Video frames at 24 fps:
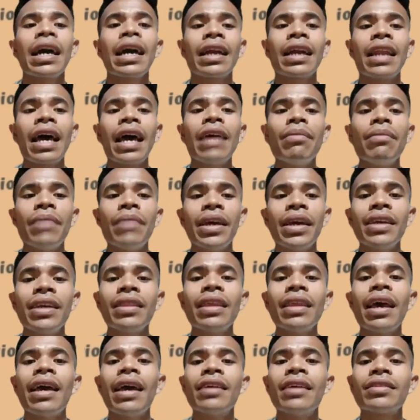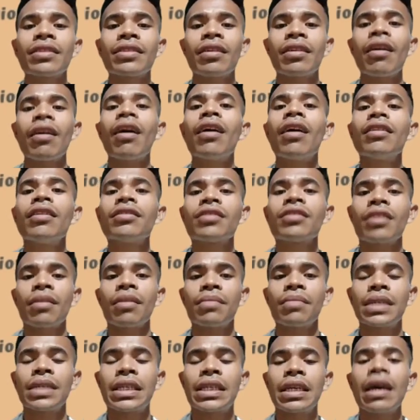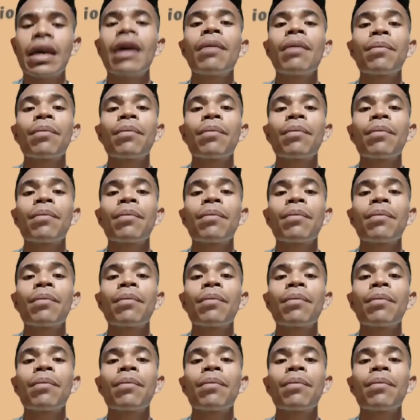climate is a concept